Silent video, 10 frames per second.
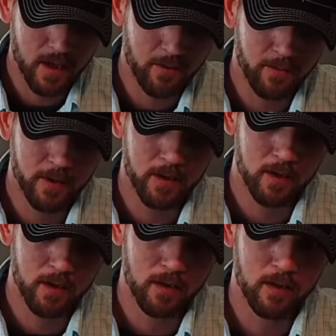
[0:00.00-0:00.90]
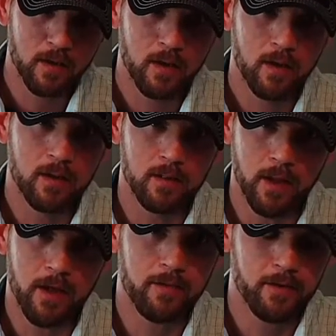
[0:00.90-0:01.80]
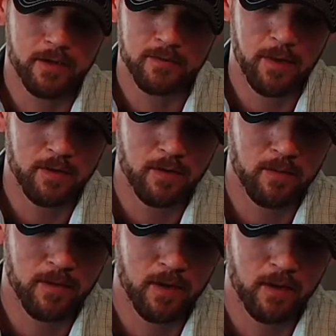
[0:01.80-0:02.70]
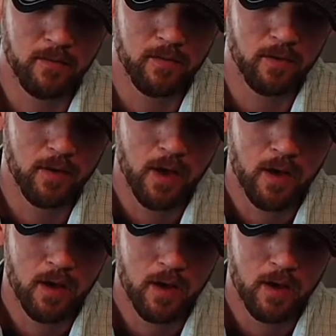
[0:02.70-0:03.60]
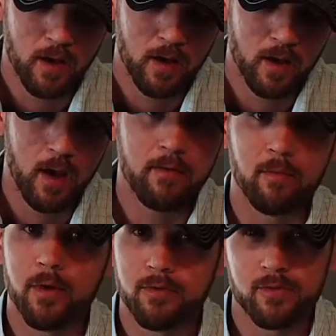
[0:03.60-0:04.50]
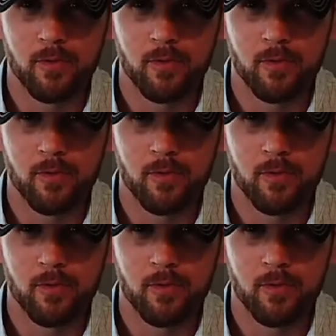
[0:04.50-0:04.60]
got a really leathery smell to it. I'm telling you, if you have a boot